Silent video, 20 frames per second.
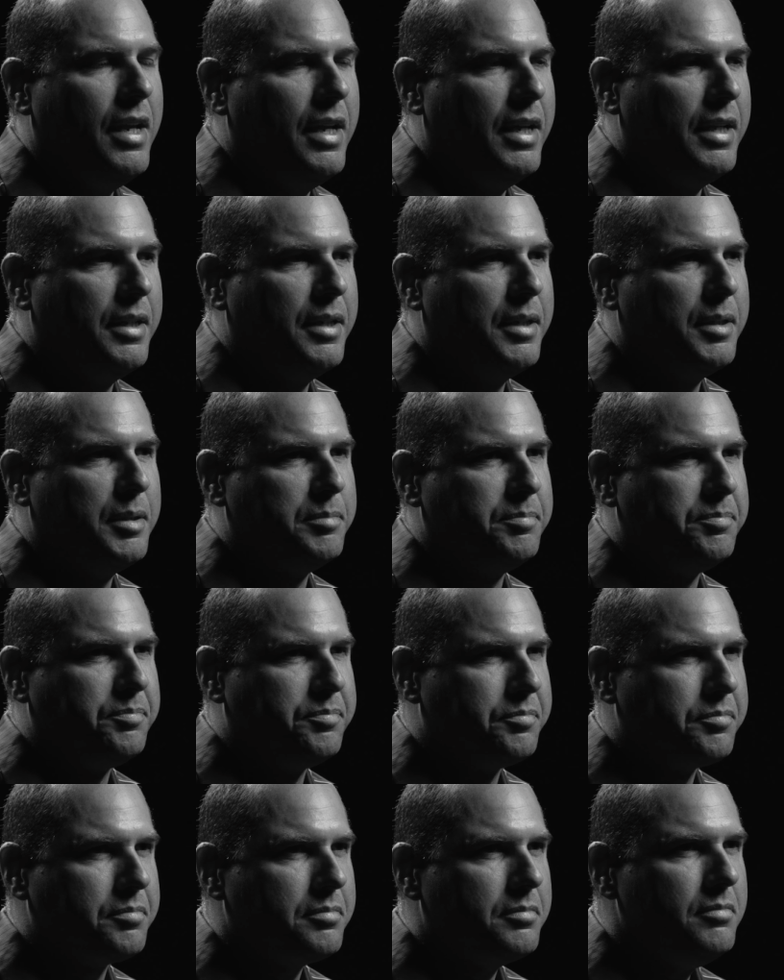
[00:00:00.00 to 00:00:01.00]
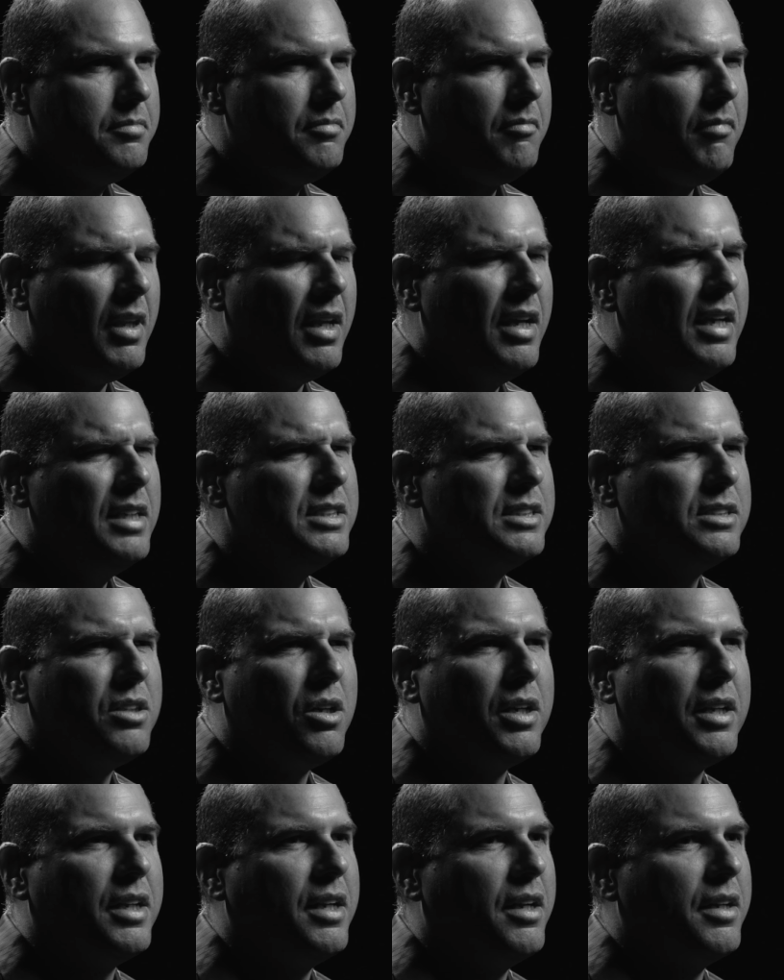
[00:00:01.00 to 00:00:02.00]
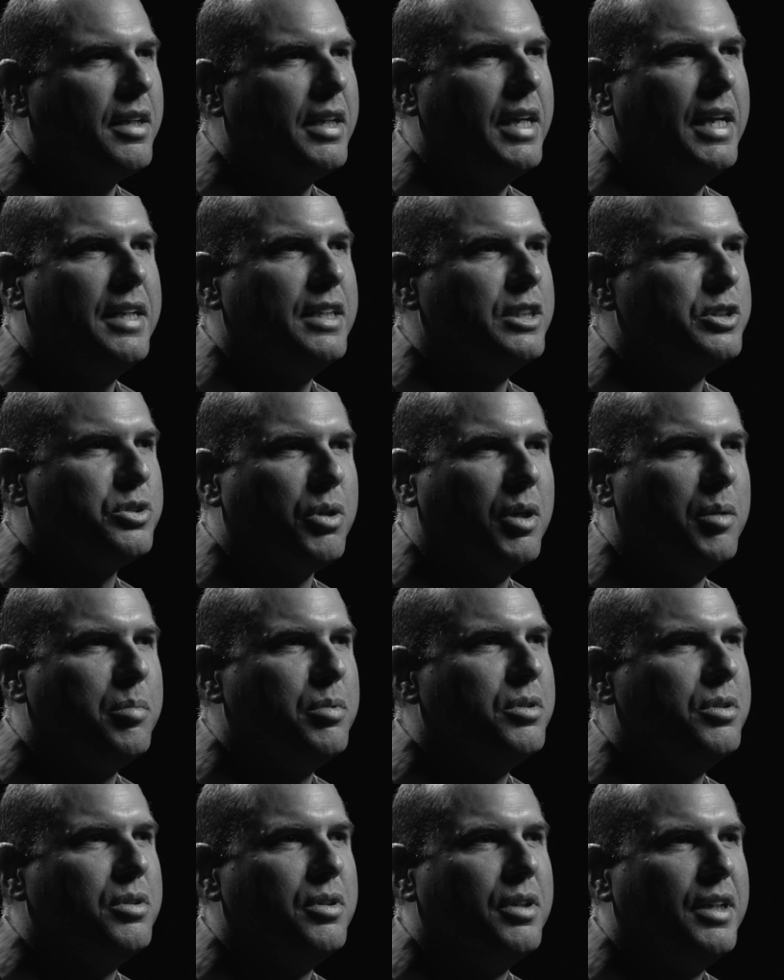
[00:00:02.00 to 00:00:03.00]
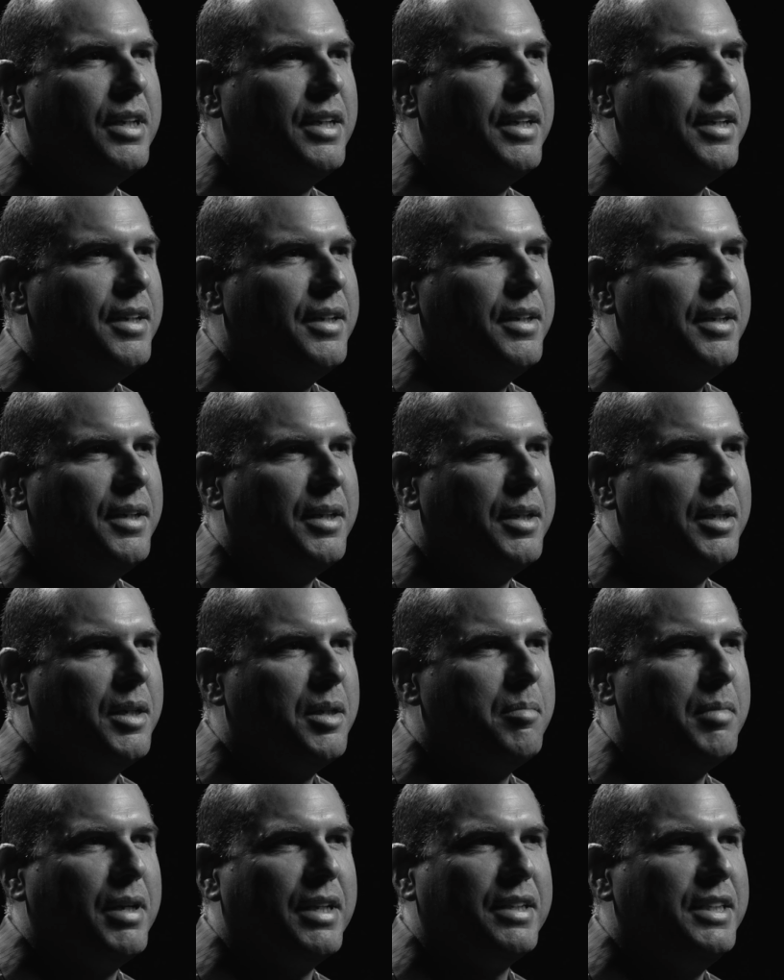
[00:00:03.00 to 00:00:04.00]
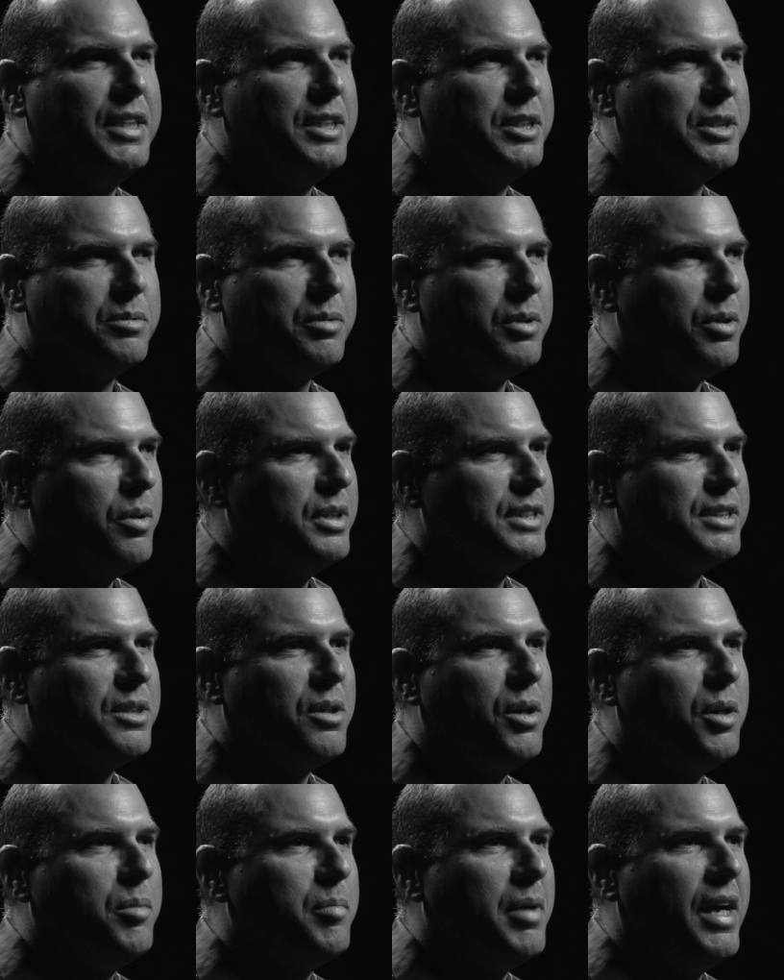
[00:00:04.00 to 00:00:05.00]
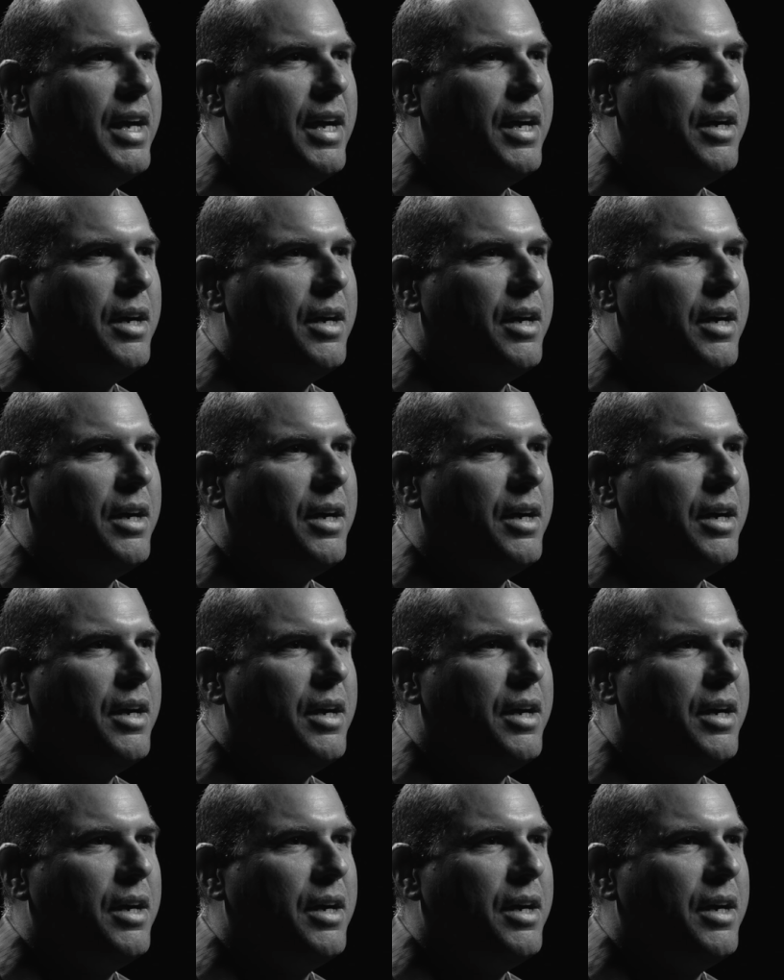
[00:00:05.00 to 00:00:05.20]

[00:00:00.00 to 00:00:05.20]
And uh, I just started uh, getting in trouble. Uh, my teachers would always call my